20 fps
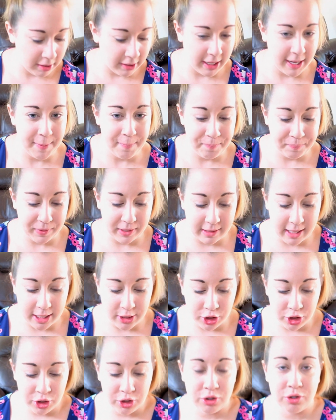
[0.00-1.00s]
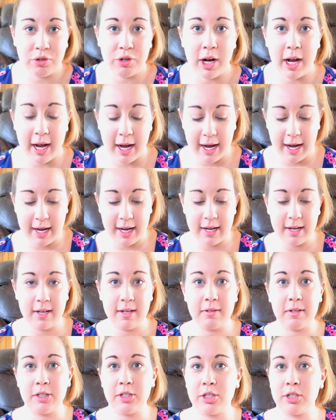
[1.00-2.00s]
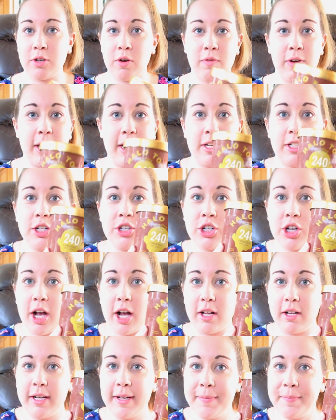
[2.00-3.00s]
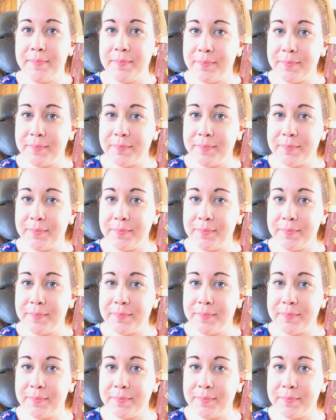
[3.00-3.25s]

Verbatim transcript: all right, let's try, let's just go right into chocolate.